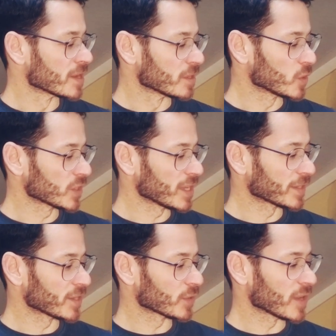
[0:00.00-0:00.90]
Looks like
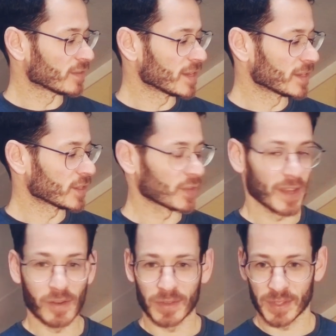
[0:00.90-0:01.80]
this. We have the index
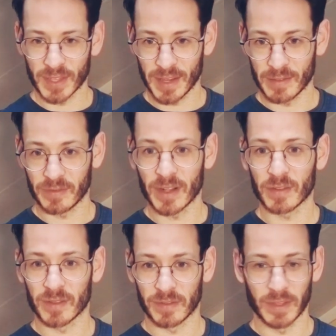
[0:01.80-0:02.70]
finger on the 2nd fret
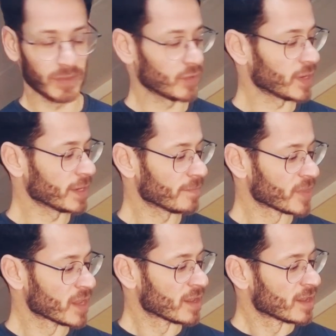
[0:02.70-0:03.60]
of the 5th
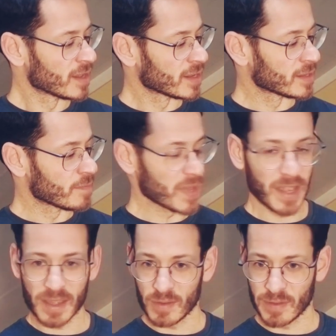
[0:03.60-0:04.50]
string, the
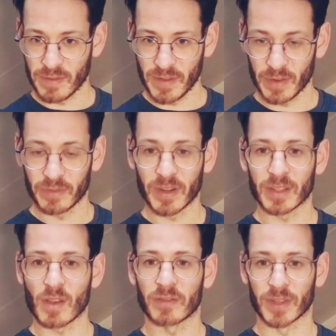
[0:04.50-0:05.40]
pinky on the 3rd
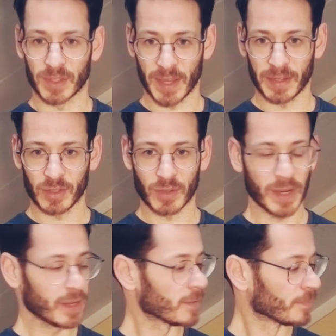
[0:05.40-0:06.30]
fret of the 2nd
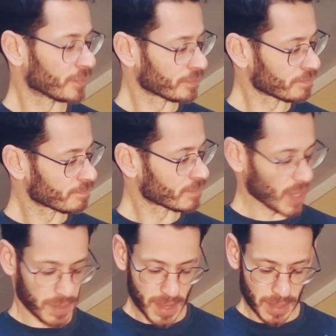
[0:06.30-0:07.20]
string,
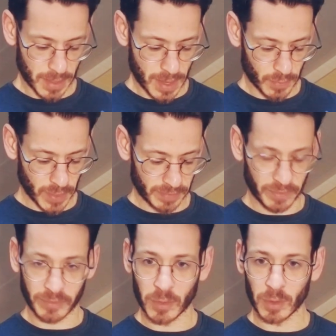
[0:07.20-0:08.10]
and then again we have
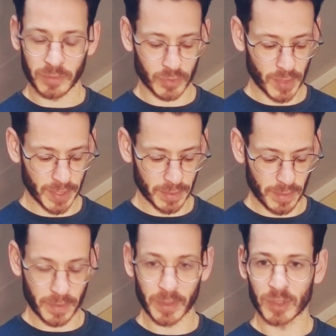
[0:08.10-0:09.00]
the 4th string and
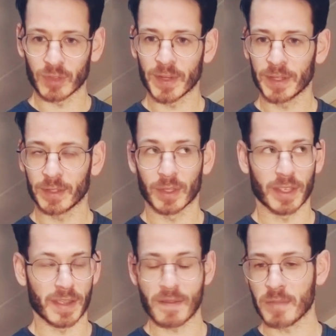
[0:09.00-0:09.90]
3rd strings
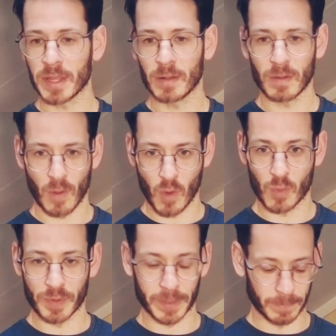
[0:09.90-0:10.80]
in the middle
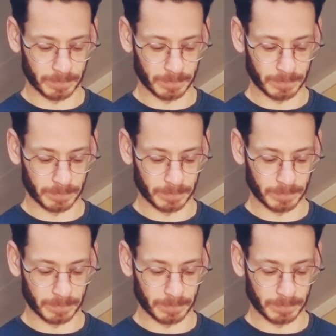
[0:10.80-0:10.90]
open.